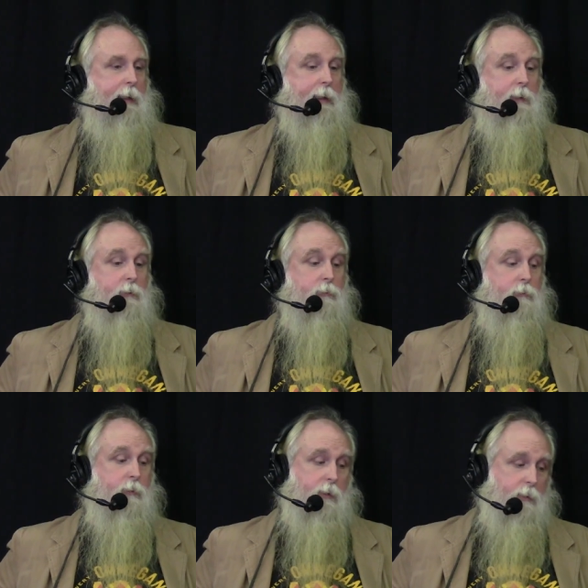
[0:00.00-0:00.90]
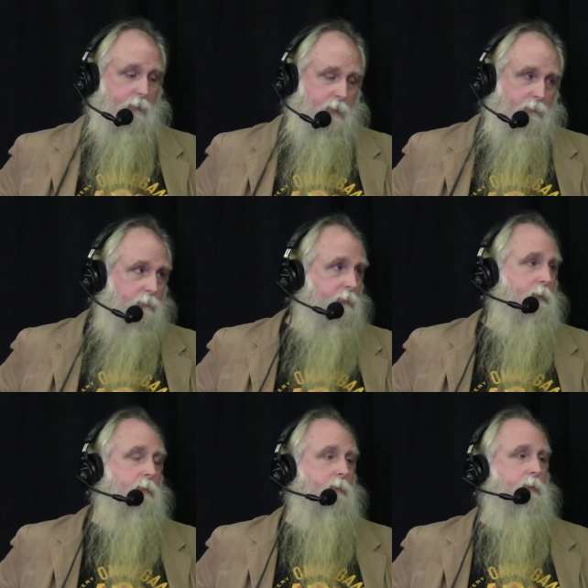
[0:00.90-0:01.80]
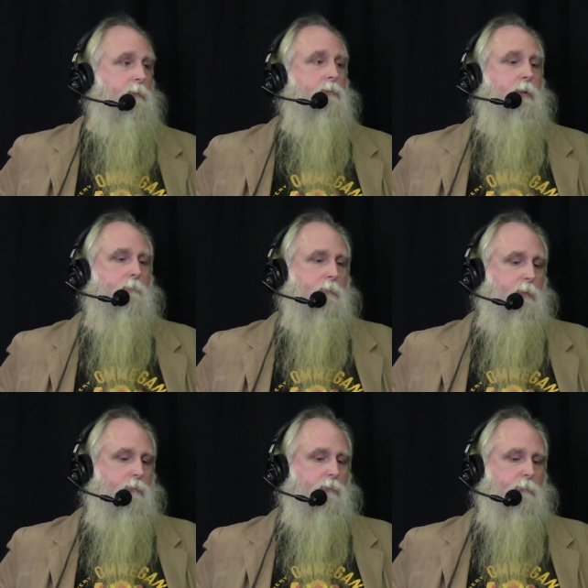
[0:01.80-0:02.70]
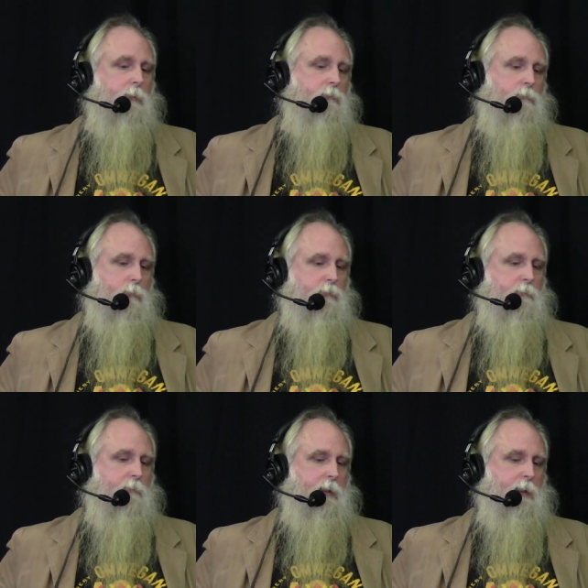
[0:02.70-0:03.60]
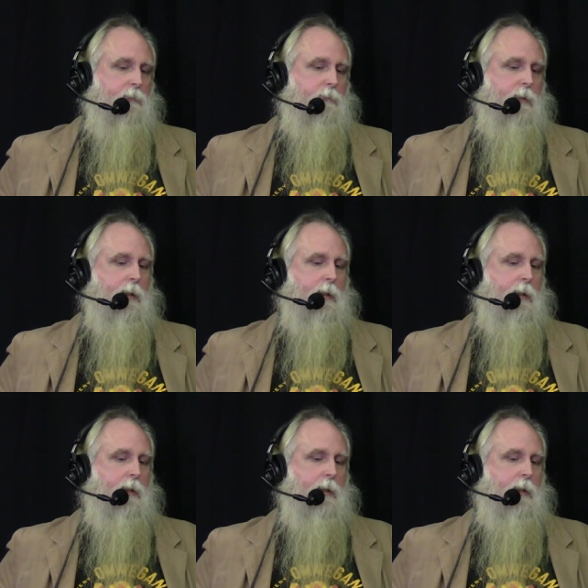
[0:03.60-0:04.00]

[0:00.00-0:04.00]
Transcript: is, as you said, there there is a convergence of all sorts of things,